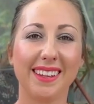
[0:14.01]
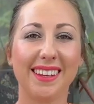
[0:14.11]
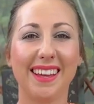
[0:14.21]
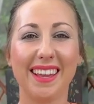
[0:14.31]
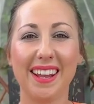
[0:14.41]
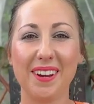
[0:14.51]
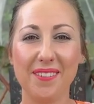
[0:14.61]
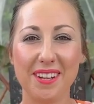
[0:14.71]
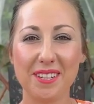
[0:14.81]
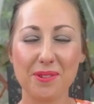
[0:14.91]
Hello
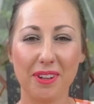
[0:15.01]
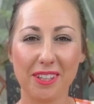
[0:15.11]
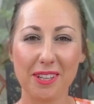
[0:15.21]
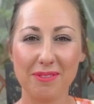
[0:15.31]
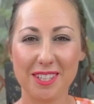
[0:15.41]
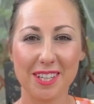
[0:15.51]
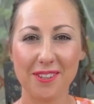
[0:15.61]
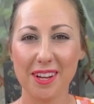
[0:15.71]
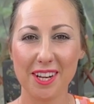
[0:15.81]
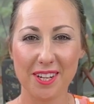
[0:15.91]
and welcome to
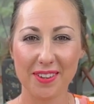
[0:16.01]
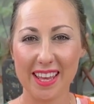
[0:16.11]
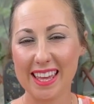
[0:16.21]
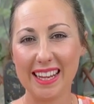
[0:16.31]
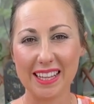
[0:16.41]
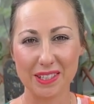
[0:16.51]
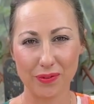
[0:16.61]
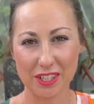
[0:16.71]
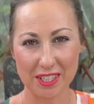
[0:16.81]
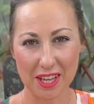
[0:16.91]
Anunna Healing's
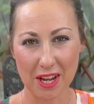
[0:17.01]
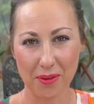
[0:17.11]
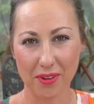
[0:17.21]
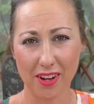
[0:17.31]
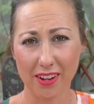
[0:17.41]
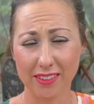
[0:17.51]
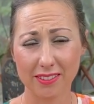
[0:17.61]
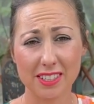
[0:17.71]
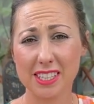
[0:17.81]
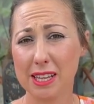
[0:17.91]
video on
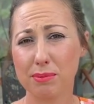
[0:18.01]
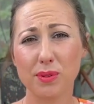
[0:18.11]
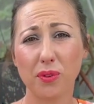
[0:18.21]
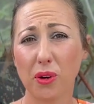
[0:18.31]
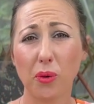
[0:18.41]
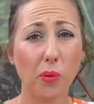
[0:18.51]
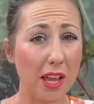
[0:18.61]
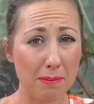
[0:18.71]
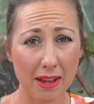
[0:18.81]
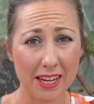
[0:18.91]
tips for
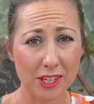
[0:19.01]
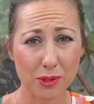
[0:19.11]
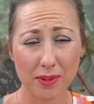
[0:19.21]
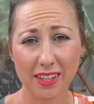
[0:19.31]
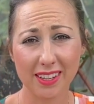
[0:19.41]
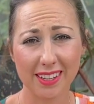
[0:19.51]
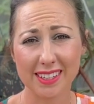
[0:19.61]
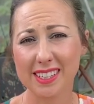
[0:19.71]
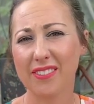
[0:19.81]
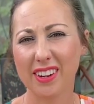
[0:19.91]
weight management and
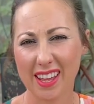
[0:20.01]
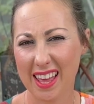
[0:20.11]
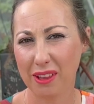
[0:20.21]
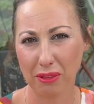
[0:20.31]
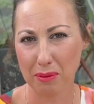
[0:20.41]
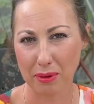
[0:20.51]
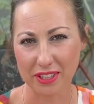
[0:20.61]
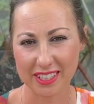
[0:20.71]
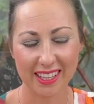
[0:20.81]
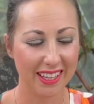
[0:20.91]
having a healthy
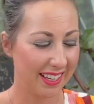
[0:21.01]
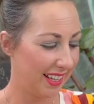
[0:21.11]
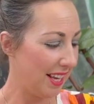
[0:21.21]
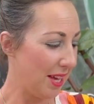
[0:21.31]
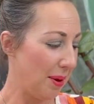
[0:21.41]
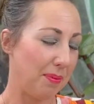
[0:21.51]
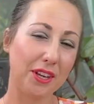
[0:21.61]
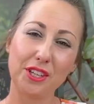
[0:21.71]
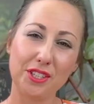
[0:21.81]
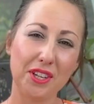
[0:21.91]
body,
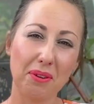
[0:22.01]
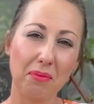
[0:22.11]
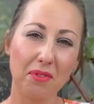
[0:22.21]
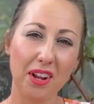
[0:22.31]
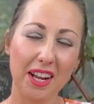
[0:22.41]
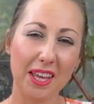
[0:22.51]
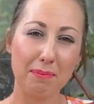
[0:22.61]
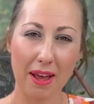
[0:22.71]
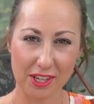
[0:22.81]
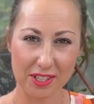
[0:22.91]
because I'm really
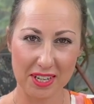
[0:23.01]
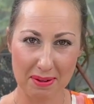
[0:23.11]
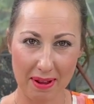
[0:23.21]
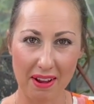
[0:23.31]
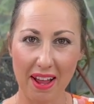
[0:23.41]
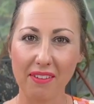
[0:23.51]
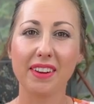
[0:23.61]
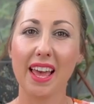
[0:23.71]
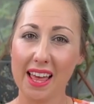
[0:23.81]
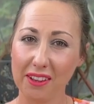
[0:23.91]
passionate about having
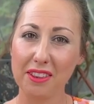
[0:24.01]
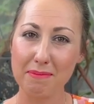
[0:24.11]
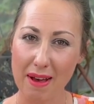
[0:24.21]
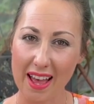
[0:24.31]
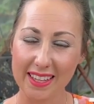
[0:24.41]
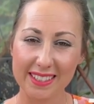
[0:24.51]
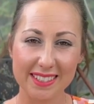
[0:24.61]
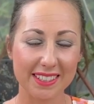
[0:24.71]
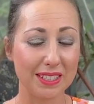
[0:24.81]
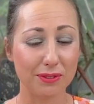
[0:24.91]
a healthy mind,
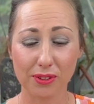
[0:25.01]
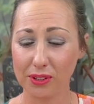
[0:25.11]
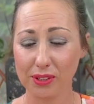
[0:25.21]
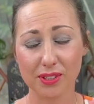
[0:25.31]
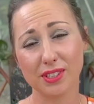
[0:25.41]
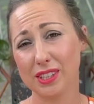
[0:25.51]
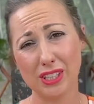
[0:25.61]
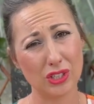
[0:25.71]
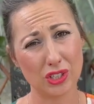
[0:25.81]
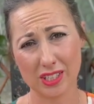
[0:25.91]
and of course they're
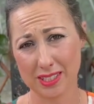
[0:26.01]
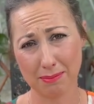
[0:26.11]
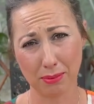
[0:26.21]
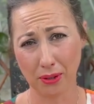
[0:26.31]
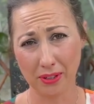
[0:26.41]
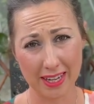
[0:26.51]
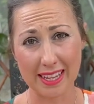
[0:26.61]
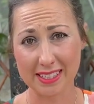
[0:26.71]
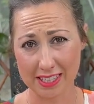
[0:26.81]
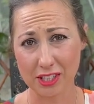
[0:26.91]
just as important
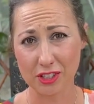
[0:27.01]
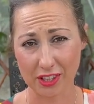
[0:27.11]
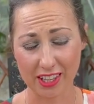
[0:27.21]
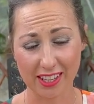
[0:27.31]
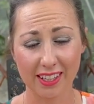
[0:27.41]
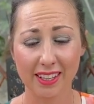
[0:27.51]
as each other.